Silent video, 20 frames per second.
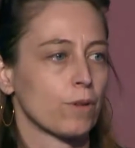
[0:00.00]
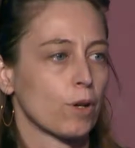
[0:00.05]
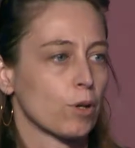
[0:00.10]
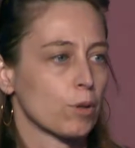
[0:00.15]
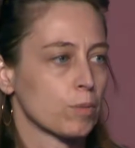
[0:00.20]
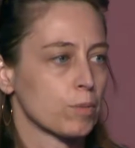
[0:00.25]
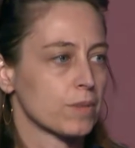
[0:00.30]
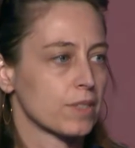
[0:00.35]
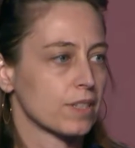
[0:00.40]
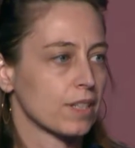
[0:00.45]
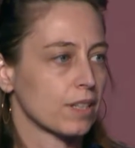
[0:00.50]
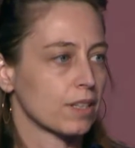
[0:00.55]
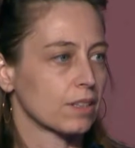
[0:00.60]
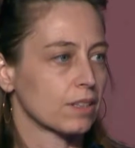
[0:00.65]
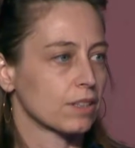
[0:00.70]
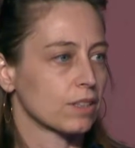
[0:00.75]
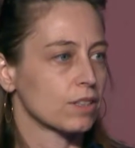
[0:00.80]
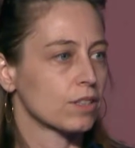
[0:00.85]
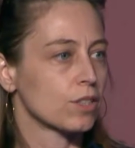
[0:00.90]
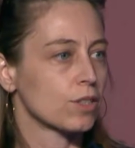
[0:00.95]
Farms
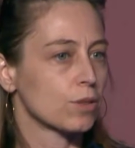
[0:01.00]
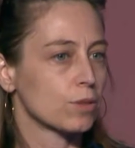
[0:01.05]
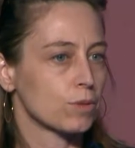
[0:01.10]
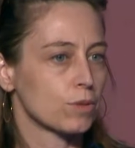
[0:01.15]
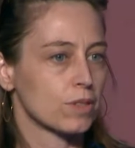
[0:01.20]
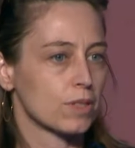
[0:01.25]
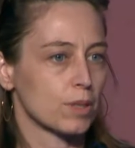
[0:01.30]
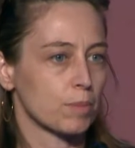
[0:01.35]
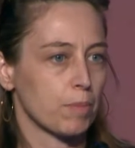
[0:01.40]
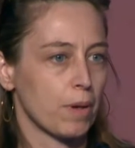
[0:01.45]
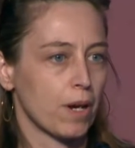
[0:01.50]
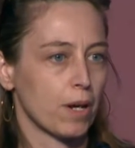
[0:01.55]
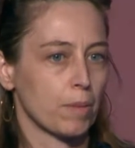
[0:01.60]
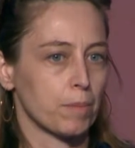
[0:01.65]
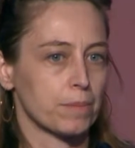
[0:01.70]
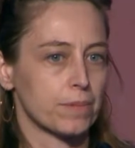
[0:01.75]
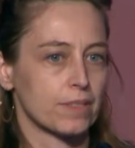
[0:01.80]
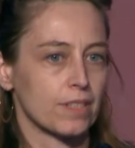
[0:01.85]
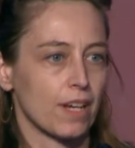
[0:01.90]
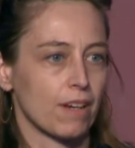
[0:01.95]
that use the
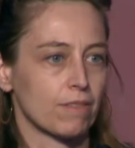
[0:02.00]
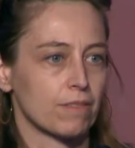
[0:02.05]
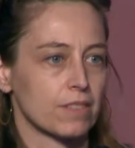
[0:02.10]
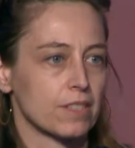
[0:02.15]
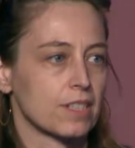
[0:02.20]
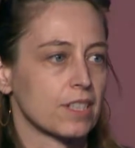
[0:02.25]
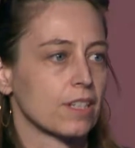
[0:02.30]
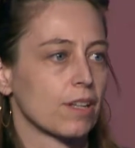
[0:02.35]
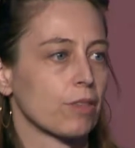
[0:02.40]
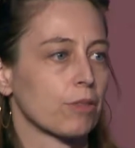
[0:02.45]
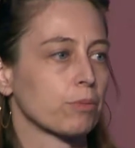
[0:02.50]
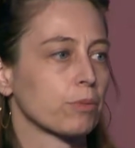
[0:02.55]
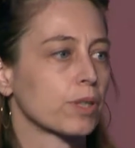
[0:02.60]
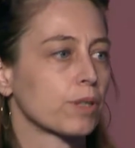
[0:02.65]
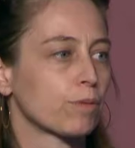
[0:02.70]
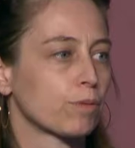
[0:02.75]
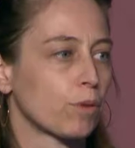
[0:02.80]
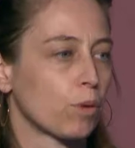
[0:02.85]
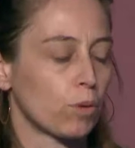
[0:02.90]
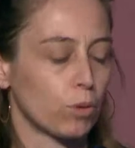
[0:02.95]
pumps see a
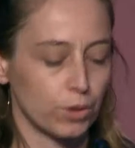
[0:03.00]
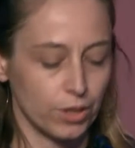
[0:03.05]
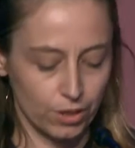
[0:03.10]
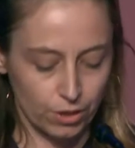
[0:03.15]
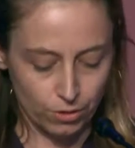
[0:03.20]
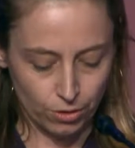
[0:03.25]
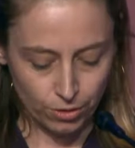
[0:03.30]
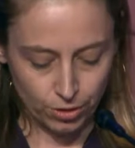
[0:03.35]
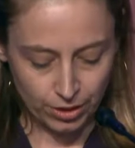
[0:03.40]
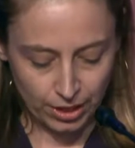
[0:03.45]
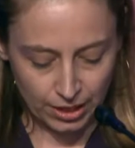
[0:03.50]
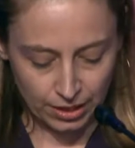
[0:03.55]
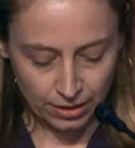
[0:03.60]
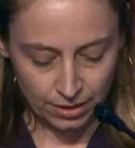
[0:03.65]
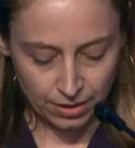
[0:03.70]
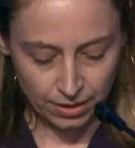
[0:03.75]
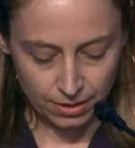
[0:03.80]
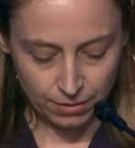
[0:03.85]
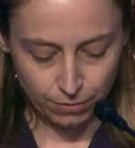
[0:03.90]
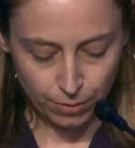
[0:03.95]
3-fold in
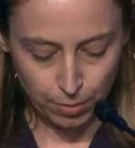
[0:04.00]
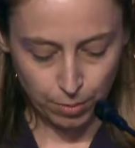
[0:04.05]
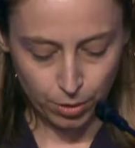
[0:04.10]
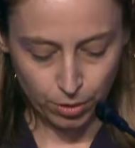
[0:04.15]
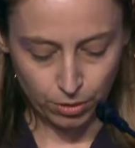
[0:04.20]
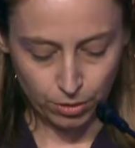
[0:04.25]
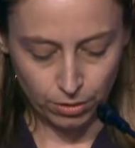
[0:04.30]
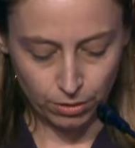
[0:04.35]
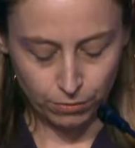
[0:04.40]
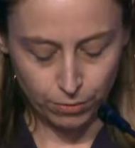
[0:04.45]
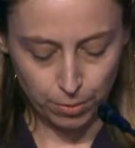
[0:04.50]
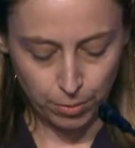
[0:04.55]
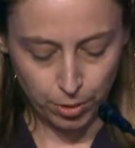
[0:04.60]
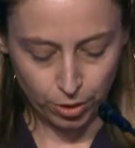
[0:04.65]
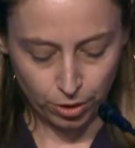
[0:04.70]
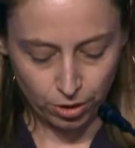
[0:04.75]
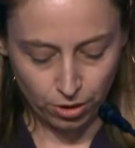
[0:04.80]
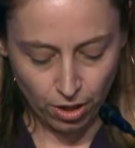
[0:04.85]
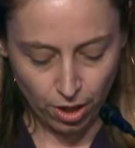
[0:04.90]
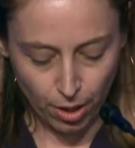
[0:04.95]
earnings from
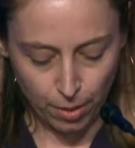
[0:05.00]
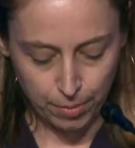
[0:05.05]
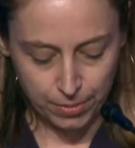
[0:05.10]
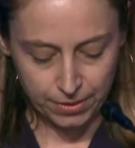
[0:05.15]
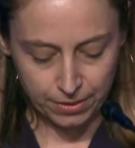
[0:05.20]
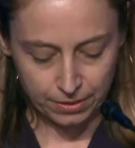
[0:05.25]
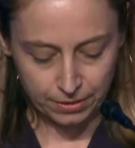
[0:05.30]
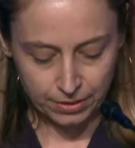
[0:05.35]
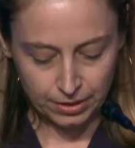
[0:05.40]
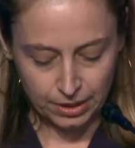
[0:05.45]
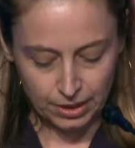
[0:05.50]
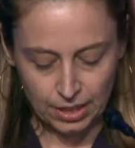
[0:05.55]
their crops.